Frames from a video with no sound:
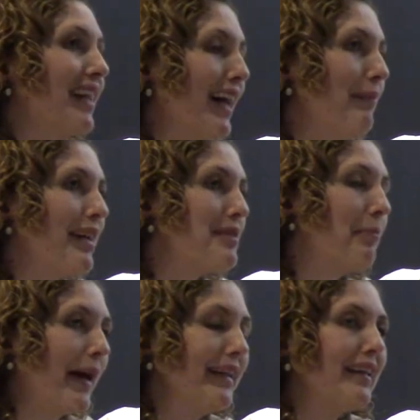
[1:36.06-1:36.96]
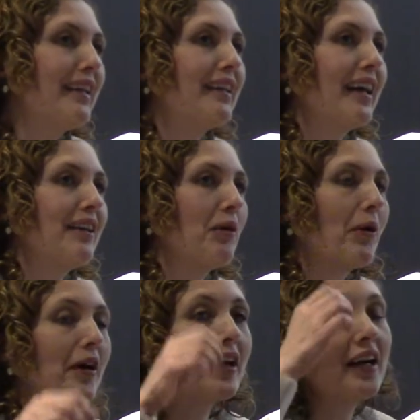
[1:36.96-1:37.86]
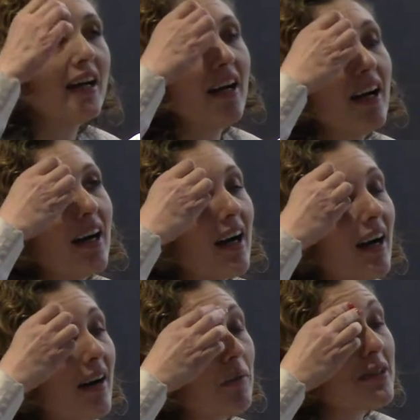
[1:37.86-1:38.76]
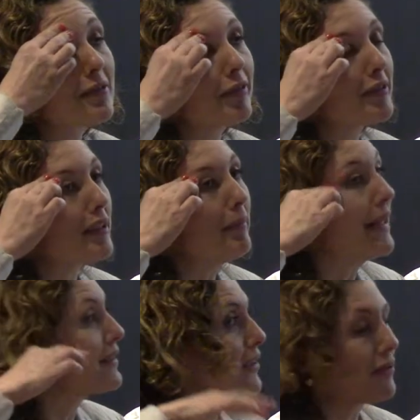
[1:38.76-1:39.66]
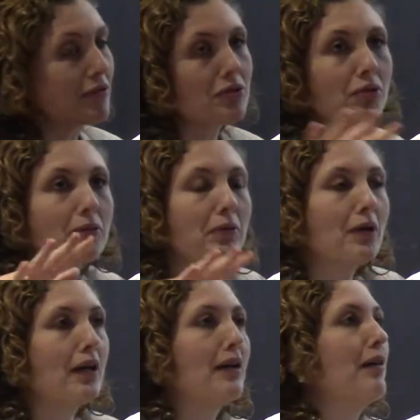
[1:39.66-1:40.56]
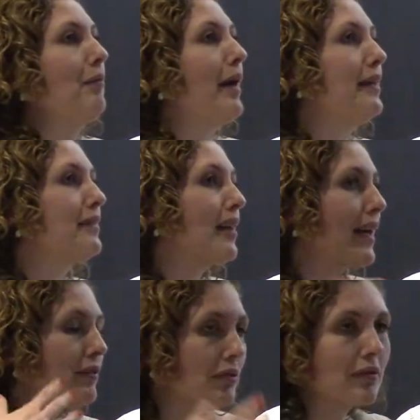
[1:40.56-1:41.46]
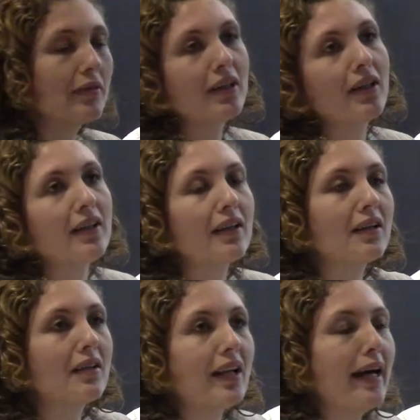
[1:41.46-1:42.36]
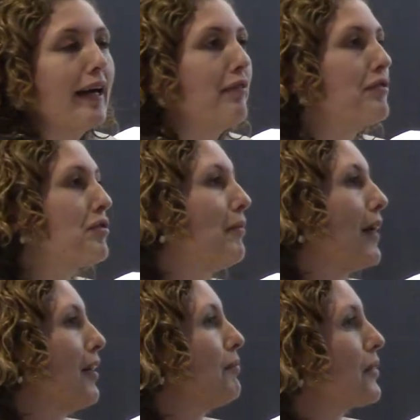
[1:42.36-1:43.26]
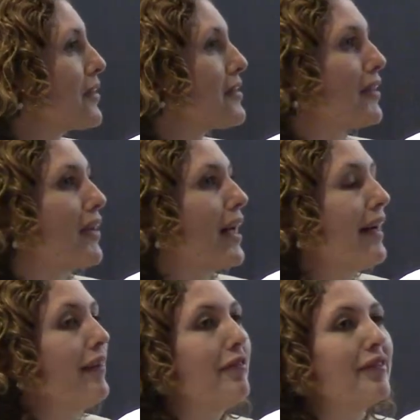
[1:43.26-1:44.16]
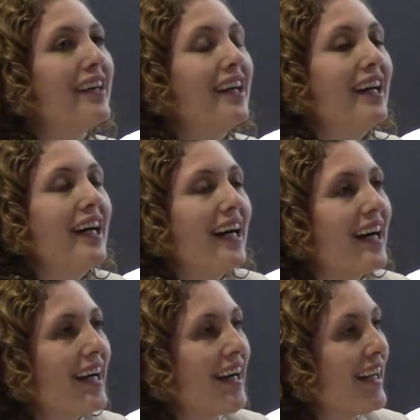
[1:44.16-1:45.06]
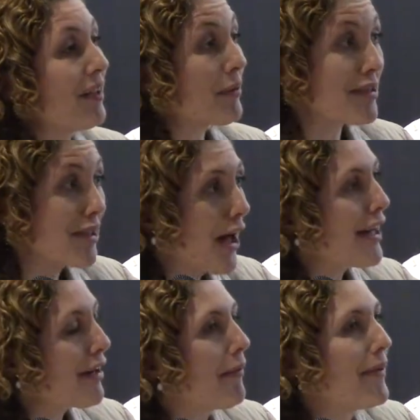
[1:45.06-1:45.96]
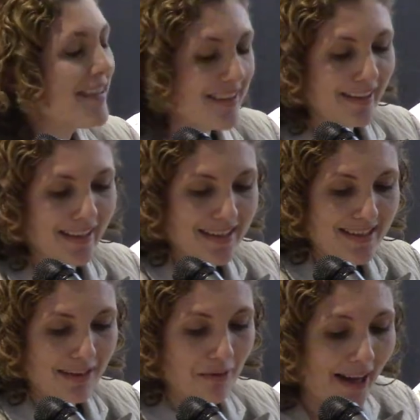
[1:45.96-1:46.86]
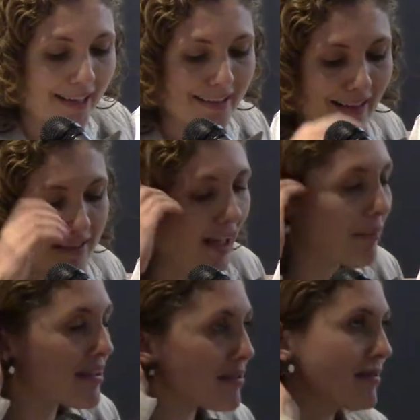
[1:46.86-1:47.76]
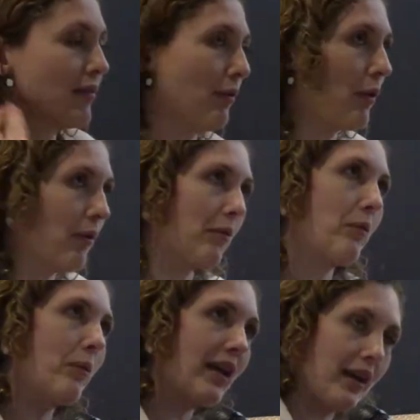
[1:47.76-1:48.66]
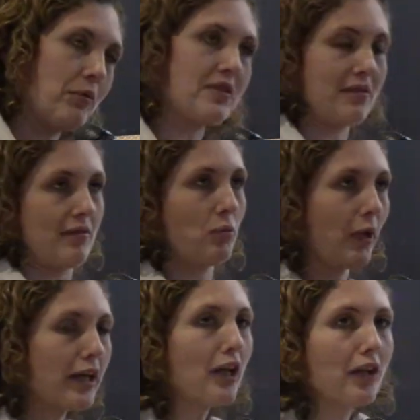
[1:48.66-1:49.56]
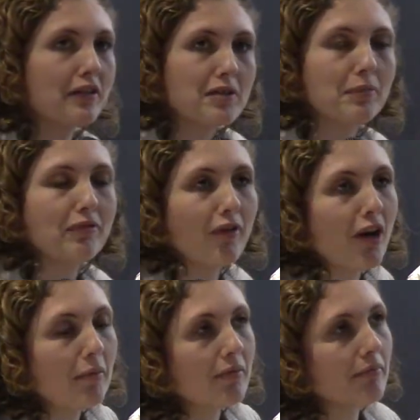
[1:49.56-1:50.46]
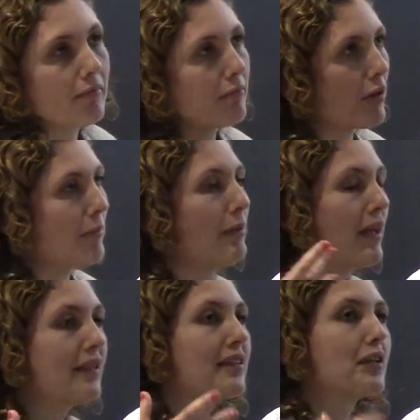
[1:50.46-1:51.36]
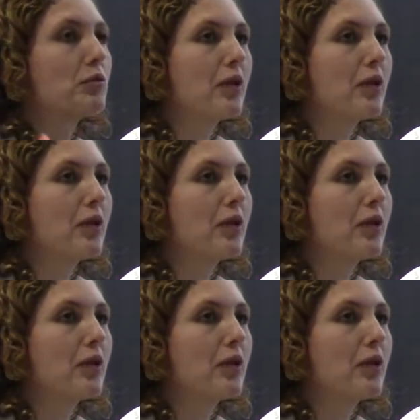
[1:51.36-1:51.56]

time I spent here at York was fundamental to my intellectual life, to my personal life. It was not a coincidence that right in that time, I was working on this before, for my militant